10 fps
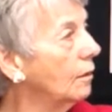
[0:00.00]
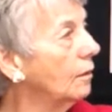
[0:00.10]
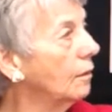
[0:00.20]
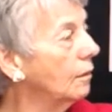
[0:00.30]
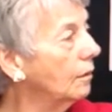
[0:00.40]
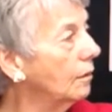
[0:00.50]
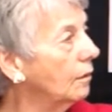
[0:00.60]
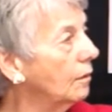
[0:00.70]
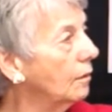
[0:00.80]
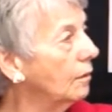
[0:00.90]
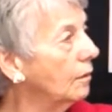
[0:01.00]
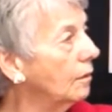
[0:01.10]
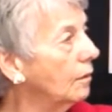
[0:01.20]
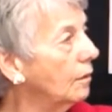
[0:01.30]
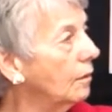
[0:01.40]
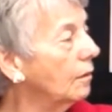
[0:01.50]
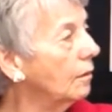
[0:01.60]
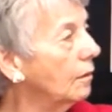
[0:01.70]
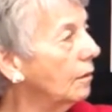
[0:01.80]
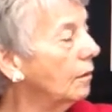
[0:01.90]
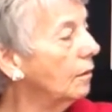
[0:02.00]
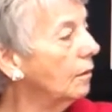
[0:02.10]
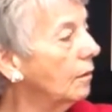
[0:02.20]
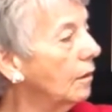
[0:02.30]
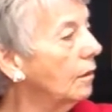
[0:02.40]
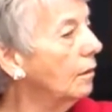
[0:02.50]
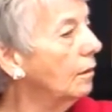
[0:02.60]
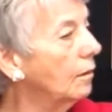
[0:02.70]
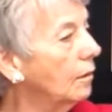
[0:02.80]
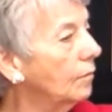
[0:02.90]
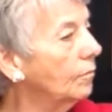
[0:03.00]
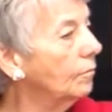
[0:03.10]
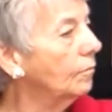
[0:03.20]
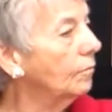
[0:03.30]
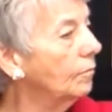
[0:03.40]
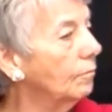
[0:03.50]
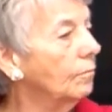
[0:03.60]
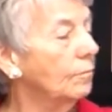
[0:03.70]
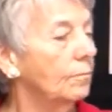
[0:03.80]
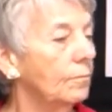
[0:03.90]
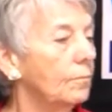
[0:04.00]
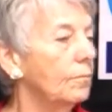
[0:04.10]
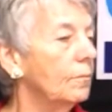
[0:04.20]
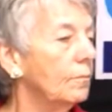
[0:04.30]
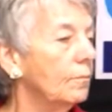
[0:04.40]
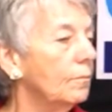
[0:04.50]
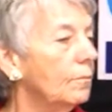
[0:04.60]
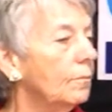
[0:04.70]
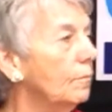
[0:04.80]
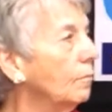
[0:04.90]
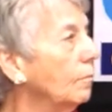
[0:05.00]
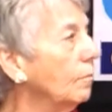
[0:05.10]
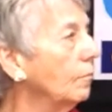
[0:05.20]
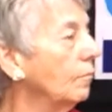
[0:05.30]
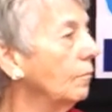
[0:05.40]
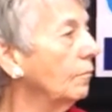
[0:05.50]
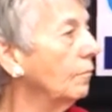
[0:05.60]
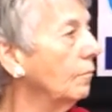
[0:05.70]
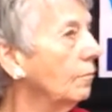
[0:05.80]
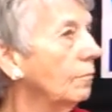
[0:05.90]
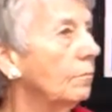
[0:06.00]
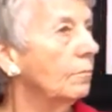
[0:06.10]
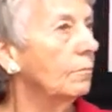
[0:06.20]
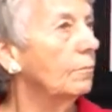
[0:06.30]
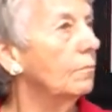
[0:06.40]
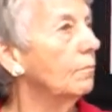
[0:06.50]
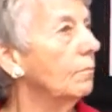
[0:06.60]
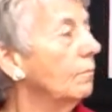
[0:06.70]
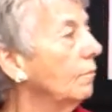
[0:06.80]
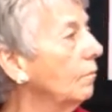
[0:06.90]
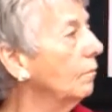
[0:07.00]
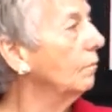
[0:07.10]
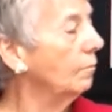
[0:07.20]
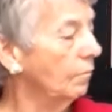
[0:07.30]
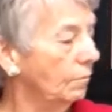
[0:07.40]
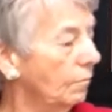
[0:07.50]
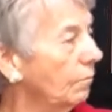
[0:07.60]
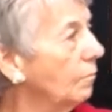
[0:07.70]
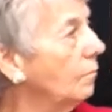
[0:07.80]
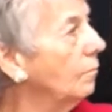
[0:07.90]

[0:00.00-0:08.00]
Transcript: The person shown says nothing.